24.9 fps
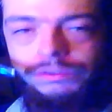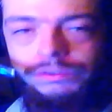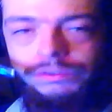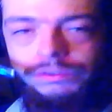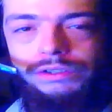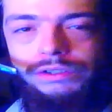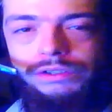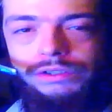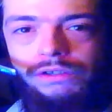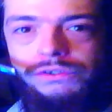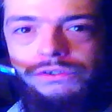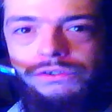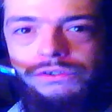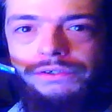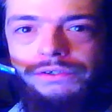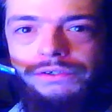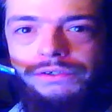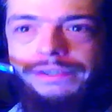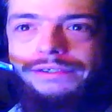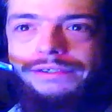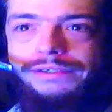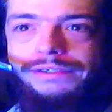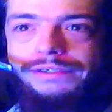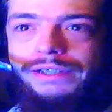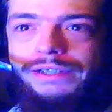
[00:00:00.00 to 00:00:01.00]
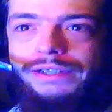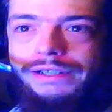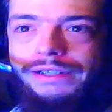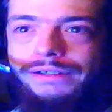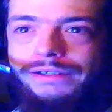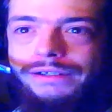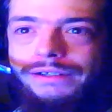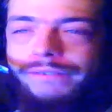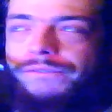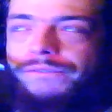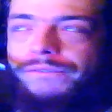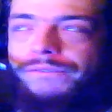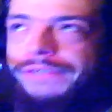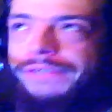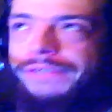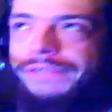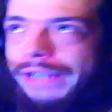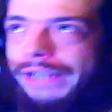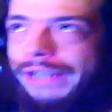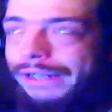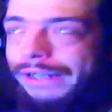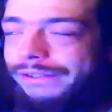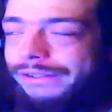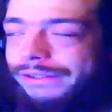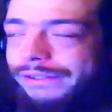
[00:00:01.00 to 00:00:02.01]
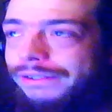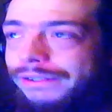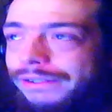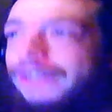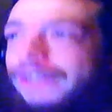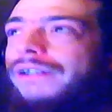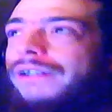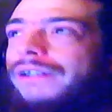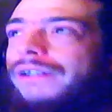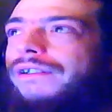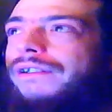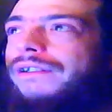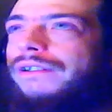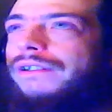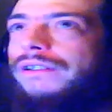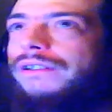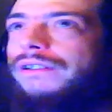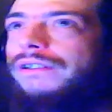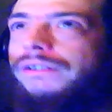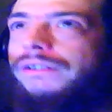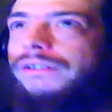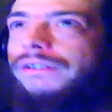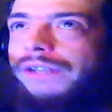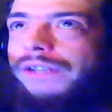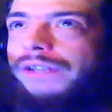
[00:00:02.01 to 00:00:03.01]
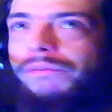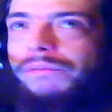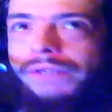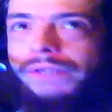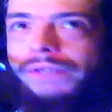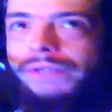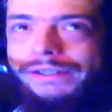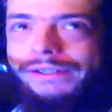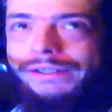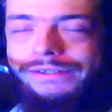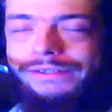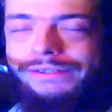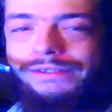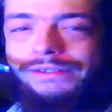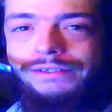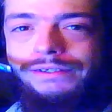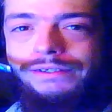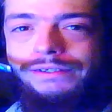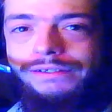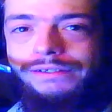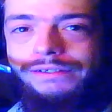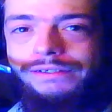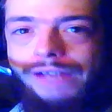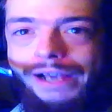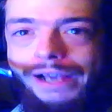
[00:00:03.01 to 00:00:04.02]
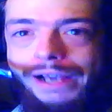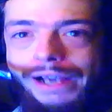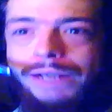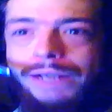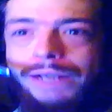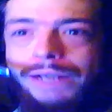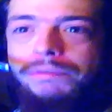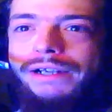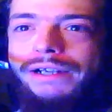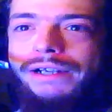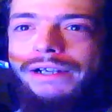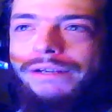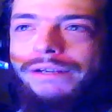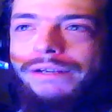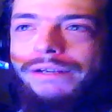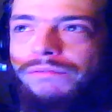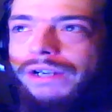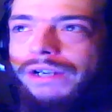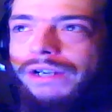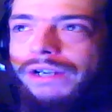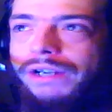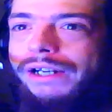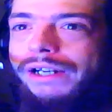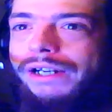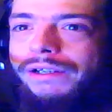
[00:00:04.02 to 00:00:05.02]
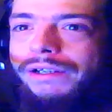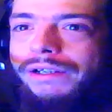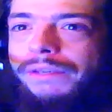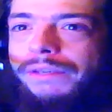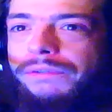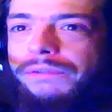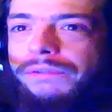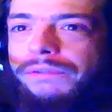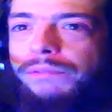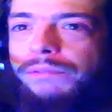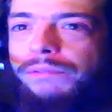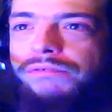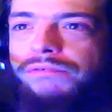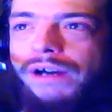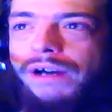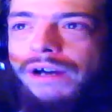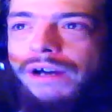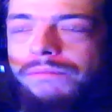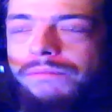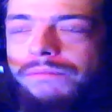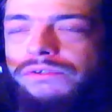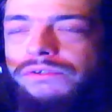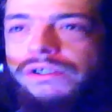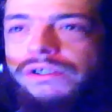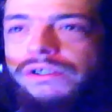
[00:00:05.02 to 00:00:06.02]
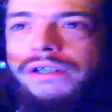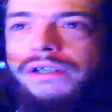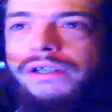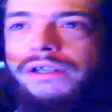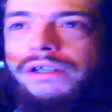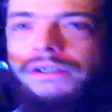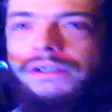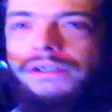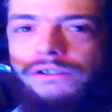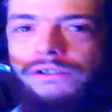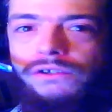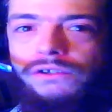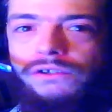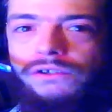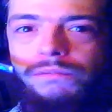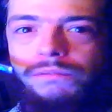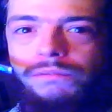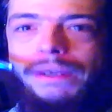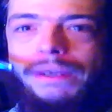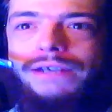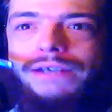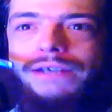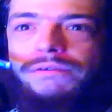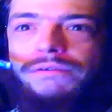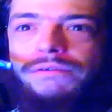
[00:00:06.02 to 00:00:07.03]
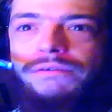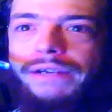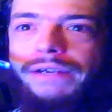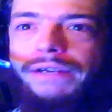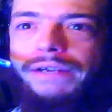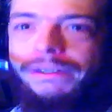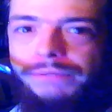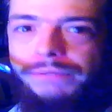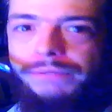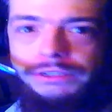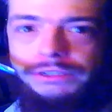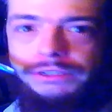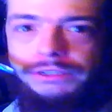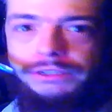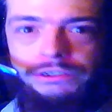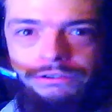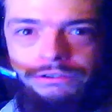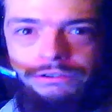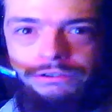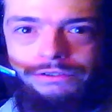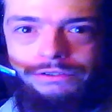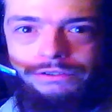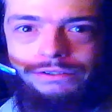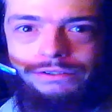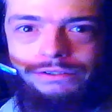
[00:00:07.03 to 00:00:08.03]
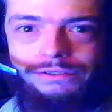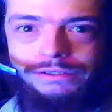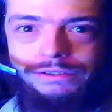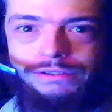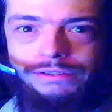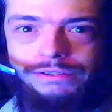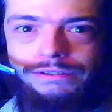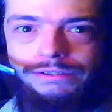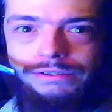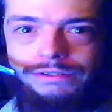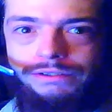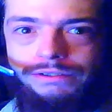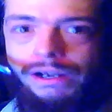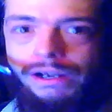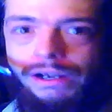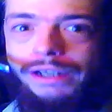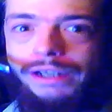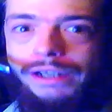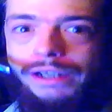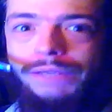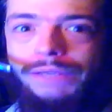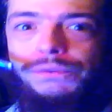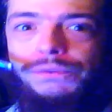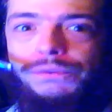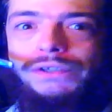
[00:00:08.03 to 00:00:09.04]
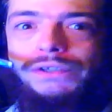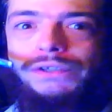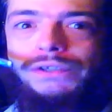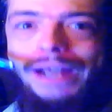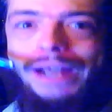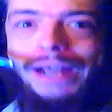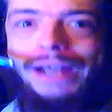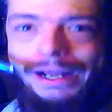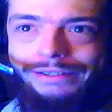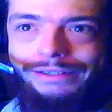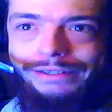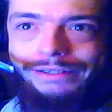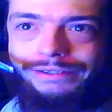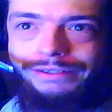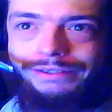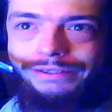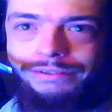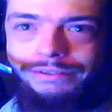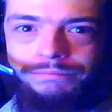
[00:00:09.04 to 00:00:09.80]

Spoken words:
No, seriously. Yes, Netflix. I gotta give you the props. You do make great originals. I'll give you that.